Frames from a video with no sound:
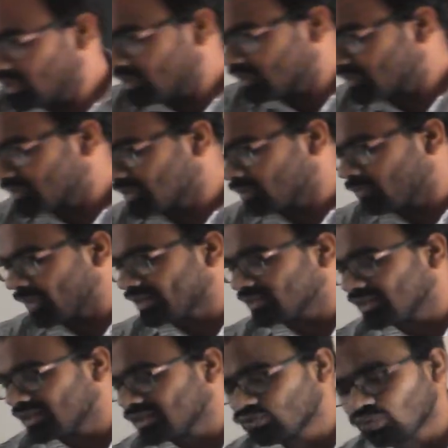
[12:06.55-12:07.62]
See, when there
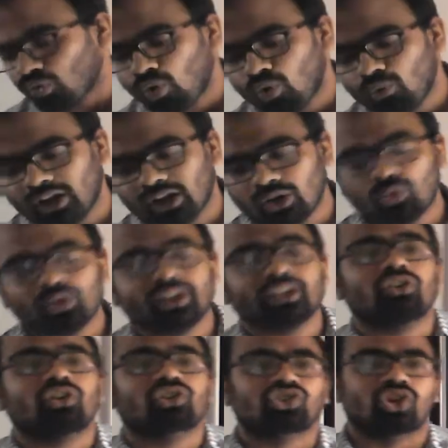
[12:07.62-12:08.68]
is overloading
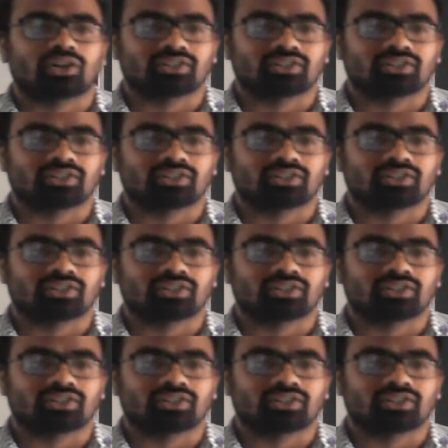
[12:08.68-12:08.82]
or short